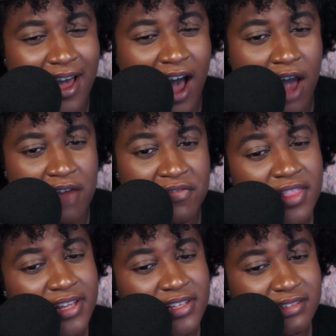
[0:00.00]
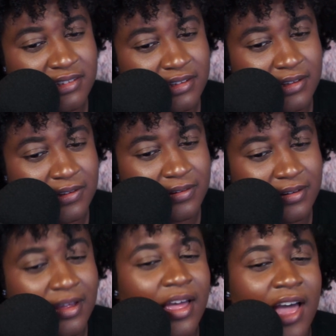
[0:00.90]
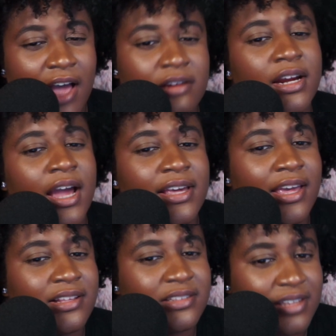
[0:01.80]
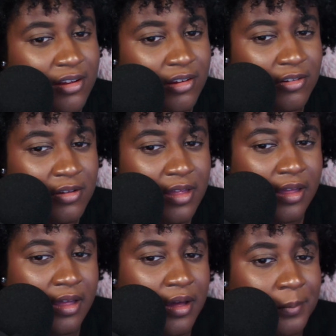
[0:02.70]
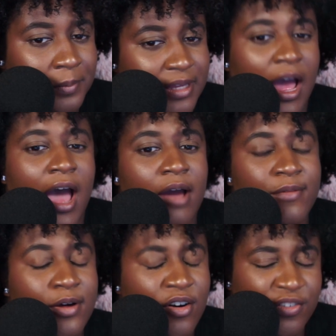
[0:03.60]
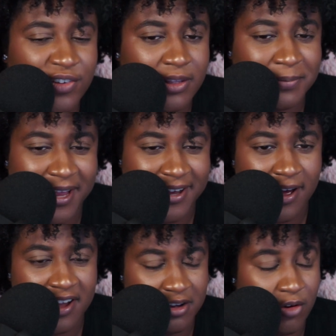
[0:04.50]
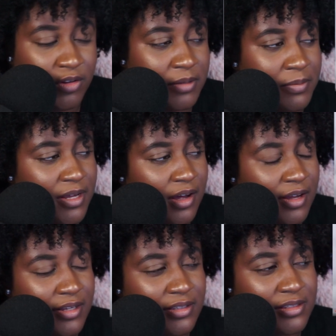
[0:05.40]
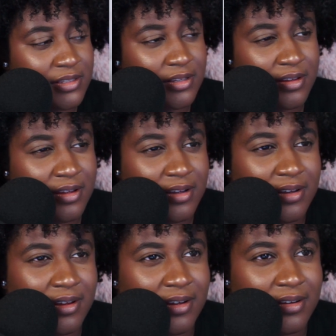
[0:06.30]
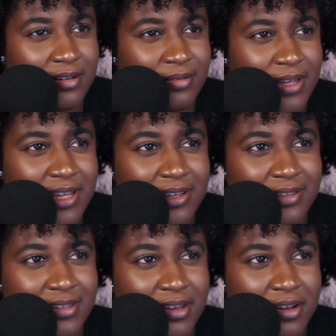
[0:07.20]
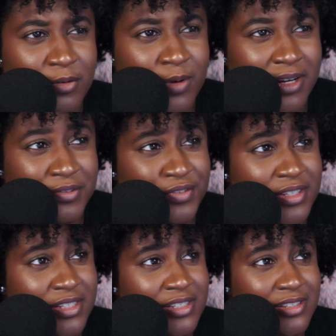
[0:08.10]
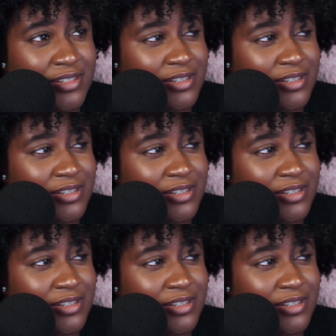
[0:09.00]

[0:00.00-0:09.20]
feel like it's, all right, I can't tell. But I would go for the black guy only because he's a physicist?